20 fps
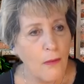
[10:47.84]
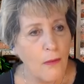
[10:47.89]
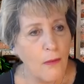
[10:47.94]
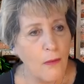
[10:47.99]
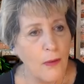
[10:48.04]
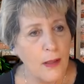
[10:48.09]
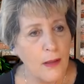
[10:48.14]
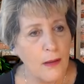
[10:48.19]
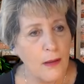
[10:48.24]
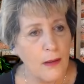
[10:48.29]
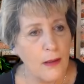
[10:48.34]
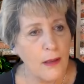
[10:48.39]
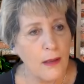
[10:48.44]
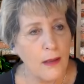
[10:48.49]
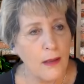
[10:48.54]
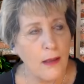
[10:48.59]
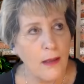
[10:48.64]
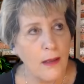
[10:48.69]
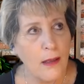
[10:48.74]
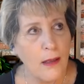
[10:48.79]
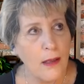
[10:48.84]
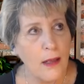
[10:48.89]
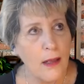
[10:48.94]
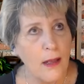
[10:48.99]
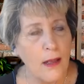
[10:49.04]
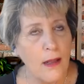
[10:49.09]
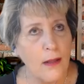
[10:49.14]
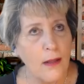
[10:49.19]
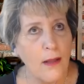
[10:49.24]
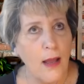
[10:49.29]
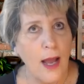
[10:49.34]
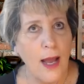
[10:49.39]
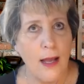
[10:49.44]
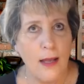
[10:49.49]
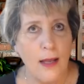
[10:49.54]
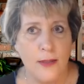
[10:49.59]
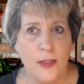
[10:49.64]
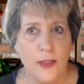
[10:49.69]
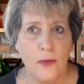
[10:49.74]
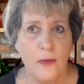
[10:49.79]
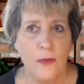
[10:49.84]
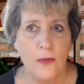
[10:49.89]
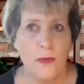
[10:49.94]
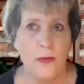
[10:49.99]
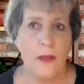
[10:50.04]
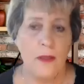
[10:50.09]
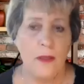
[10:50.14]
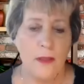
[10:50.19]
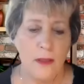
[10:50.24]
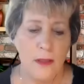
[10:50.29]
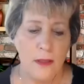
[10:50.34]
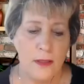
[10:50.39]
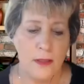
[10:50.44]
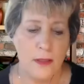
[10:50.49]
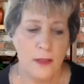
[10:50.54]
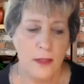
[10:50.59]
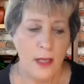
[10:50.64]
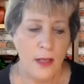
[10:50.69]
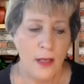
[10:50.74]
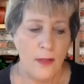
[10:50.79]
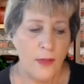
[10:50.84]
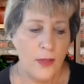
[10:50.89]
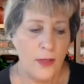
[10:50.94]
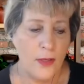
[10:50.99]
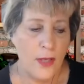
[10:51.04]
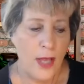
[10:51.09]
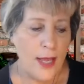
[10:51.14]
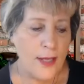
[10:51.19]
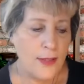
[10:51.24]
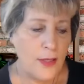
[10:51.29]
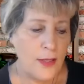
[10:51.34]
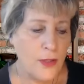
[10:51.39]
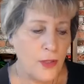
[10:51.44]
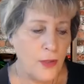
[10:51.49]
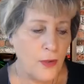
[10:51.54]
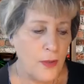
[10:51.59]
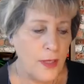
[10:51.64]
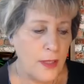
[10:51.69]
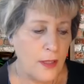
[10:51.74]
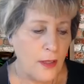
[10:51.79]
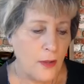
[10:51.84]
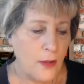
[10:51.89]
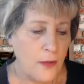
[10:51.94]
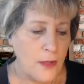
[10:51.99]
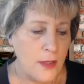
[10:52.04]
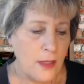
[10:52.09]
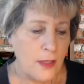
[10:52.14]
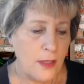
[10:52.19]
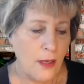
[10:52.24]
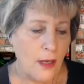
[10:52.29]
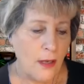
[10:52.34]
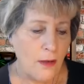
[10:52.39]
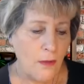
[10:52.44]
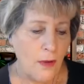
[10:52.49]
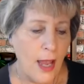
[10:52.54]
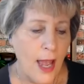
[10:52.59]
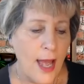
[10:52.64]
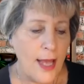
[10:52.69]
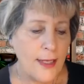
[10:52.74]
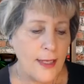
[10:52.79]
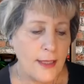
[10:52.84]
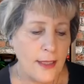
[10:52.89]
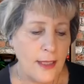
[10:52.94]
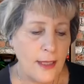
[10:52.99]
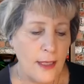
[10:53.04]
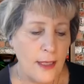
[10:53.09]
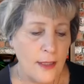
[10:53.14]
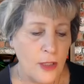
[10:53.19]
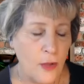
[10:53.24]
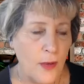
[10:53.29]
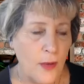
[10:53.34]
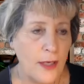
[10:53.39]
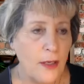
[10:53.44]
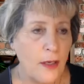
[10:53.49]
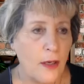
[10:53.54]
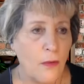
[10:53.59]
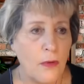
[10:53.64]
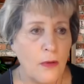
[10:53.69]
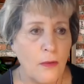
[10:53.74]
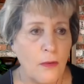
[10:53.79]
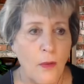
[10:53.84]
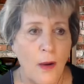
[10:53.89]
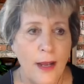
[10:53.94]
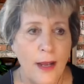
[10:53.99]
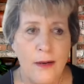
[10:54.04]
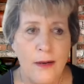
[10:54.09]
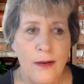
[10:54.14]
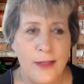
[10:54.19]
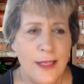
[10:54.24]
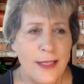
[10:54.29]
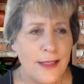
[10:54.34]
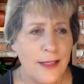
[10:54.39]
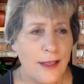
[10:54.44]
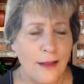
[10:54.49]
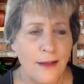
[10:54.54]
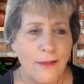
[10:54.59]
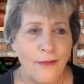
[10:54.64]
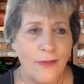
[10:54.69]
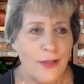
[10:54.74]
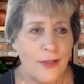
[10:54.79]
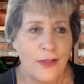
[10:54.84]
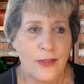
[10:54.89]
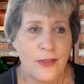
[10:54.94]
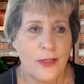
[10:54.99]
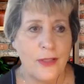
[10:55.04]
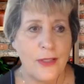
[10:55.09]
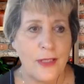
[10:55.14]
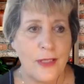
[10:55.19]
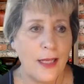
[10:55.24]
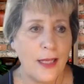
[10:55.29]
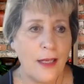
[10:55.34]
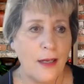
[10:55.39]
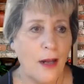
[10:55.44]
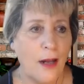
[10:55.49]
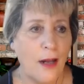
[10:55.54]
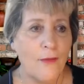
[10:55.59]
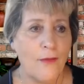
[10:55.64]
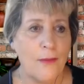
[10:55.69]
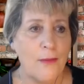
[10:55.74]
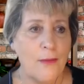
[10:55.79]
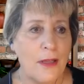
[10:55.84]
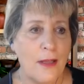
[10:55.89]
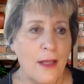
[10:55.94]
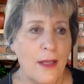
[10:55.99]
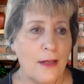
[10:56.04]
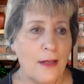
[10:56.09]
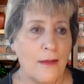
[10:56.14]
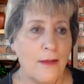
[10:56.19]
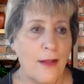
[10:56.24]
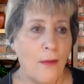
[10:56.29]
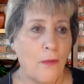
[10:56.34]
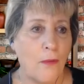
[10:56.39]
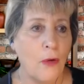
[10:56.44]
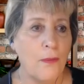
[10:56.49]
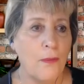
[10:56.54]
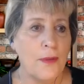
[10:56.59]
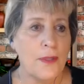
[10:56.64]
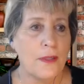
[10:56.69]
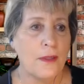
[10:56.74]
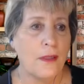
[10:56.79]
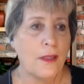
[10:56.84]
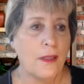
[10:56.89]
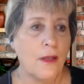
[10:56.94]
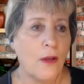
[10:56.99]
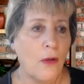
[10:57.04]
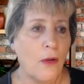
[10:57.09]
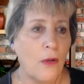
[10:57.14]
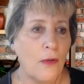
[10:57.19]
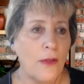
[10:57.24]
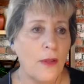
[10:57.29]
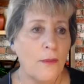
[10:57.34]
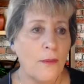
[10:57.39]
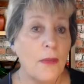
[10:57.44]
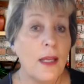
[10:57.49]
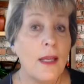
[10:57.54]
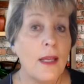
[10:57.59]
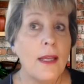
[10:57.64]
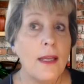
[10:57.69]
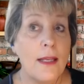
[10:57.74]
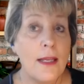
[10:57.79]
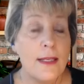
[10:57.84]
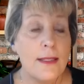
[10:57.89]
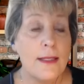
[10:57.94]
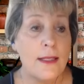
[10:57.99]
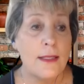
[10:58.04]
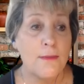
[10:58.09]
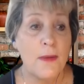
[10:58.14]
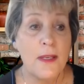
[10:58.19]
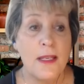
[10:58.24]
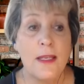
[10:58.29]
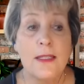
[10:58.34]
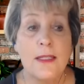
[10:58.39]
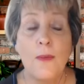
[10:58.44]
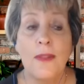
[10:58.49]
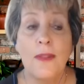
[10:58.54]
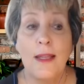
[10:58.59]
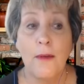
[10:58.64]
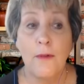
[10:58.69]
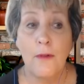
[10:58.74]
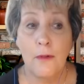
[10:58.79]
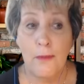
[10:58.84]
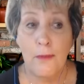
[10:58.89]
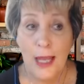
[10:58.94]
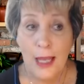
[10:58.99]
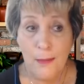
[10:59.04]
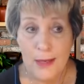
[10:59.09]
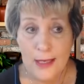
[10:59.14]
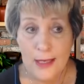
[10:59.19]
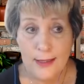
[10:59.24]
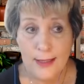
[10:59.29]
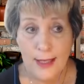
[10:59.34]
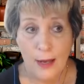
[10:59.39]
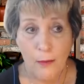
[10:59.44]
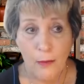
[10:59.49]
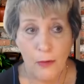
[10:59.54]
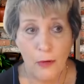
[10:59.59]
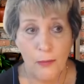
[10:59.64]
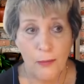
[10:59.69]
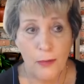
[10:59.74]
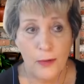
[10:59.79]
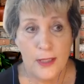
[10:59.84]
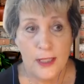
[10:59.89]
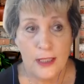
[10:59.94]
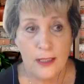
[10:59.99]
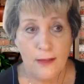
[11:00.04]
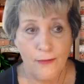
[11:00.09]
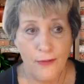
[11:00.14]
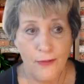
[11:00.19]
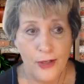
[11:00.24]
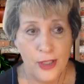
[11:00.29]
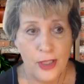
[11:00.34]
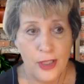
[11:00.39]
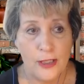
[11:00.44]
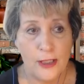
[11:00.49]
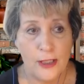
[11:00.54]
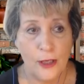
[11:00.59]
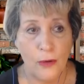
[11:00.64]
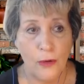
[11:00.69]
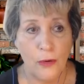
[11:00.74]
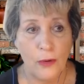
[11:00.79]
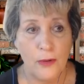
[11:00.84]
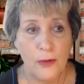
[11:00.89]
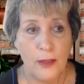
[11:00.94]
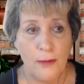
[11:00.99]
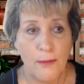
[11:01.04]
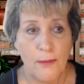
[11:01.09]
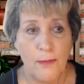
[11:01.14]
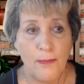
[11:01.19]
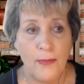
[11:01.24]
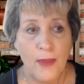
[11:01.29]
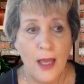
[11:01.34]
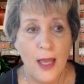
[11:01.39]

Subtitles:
Well, so as the story goes, asked the trainer, well, why aren't these elephants just taking off? I mean, that rope isn't going to hold them. He says, because when they were babies, that rope was sufficient to hold them.